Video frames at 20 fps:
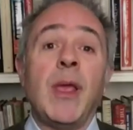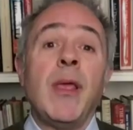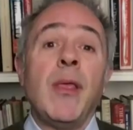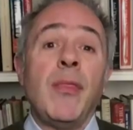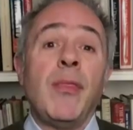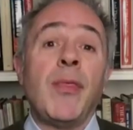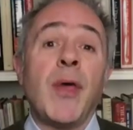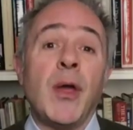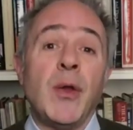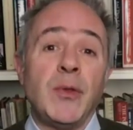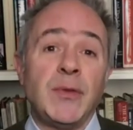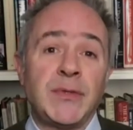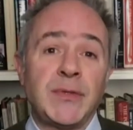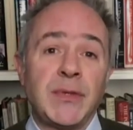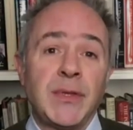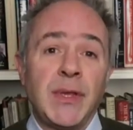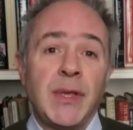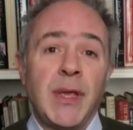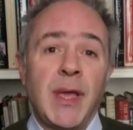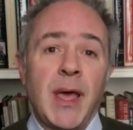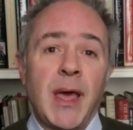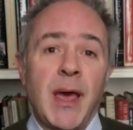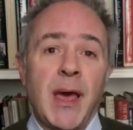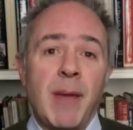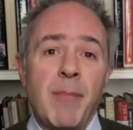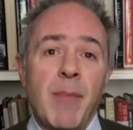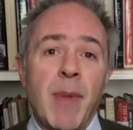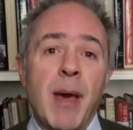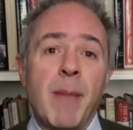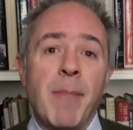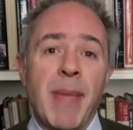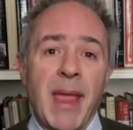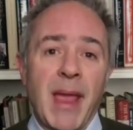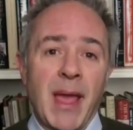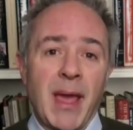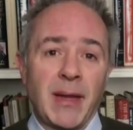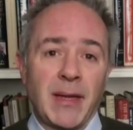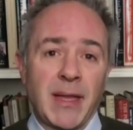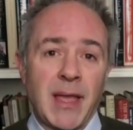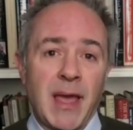those um, are being
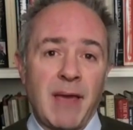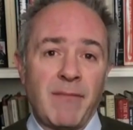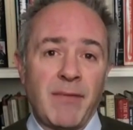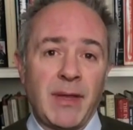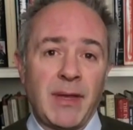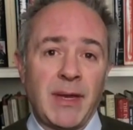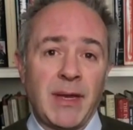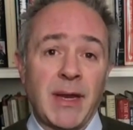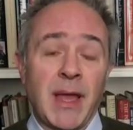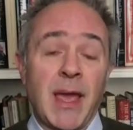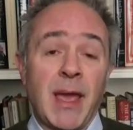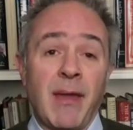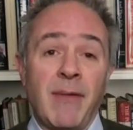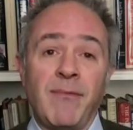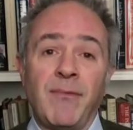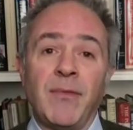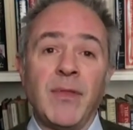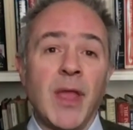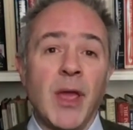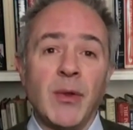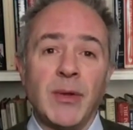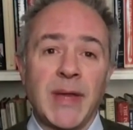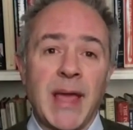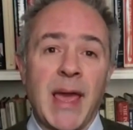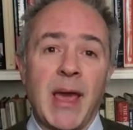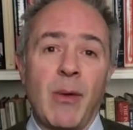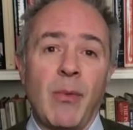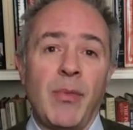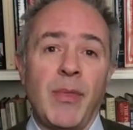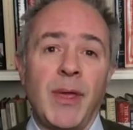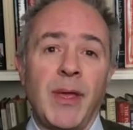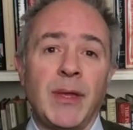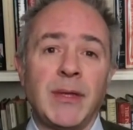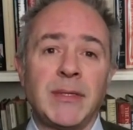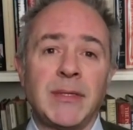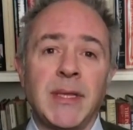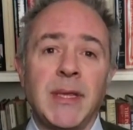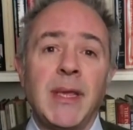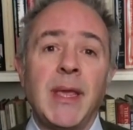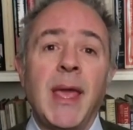uncovered. And I, have no doubt
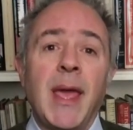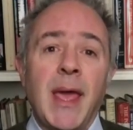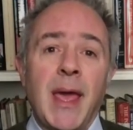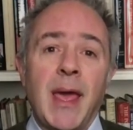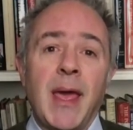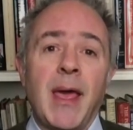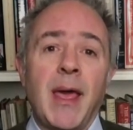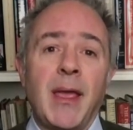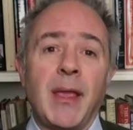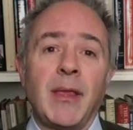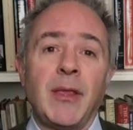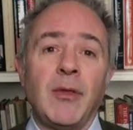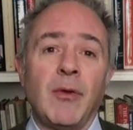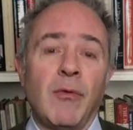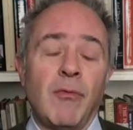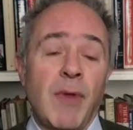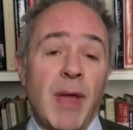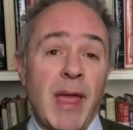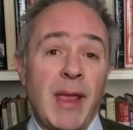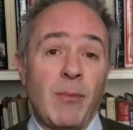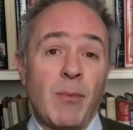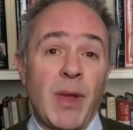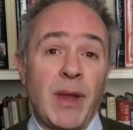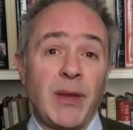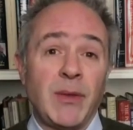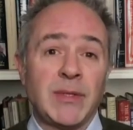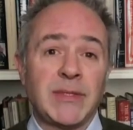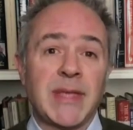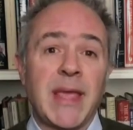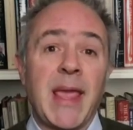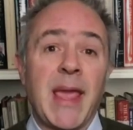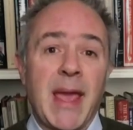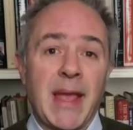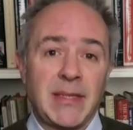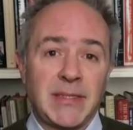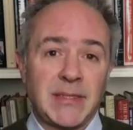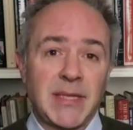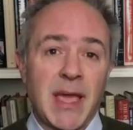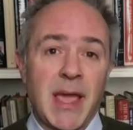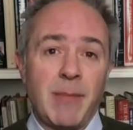that uh, you're right when you say,
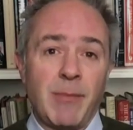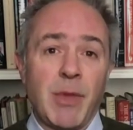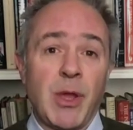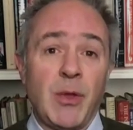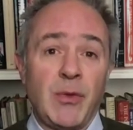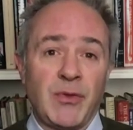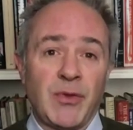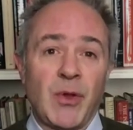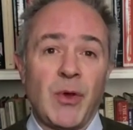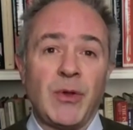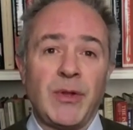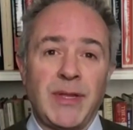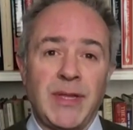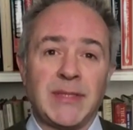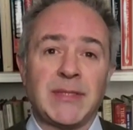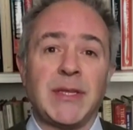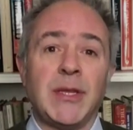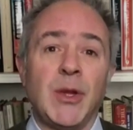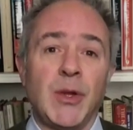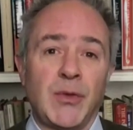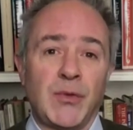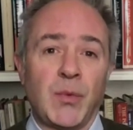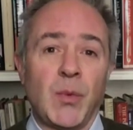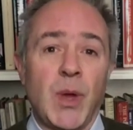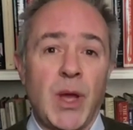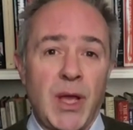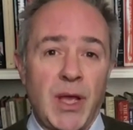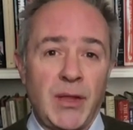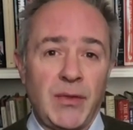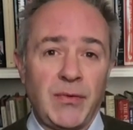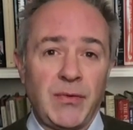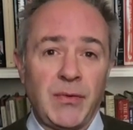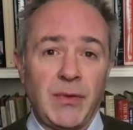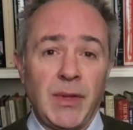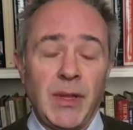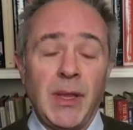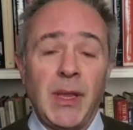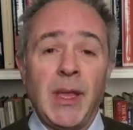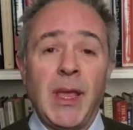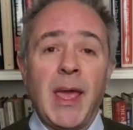as time goes on, this looks worse.
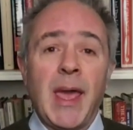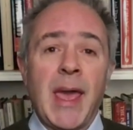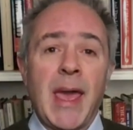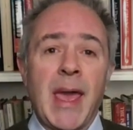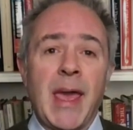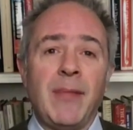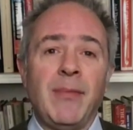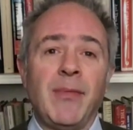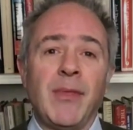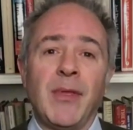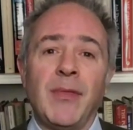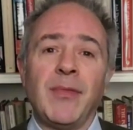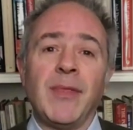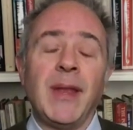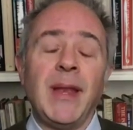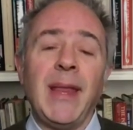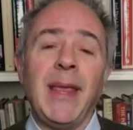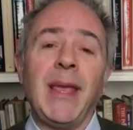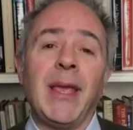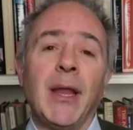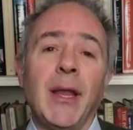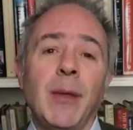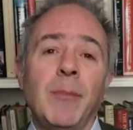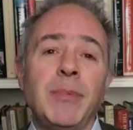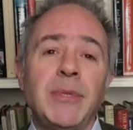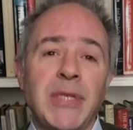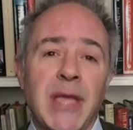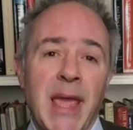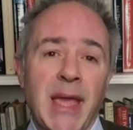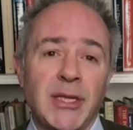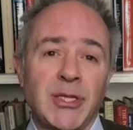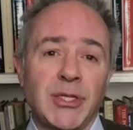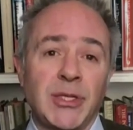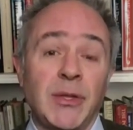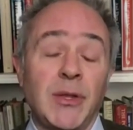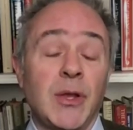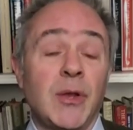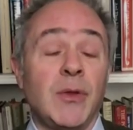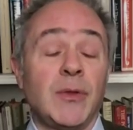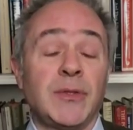And that the legal yeah.
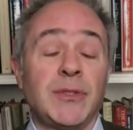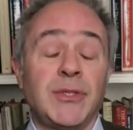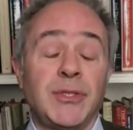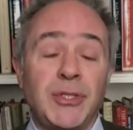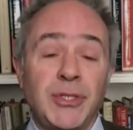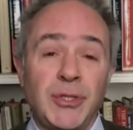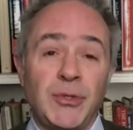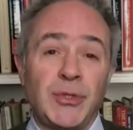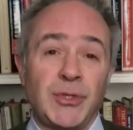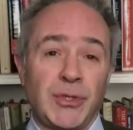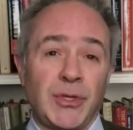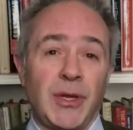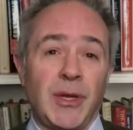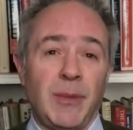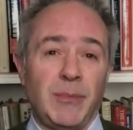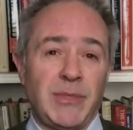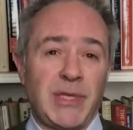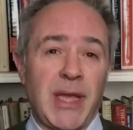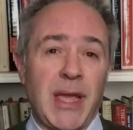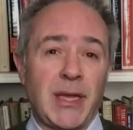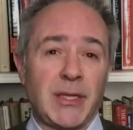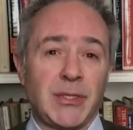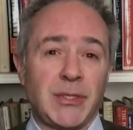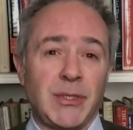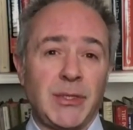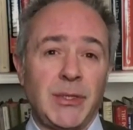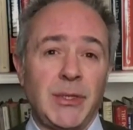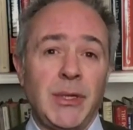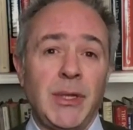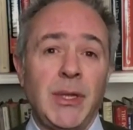objection, the constitutional objection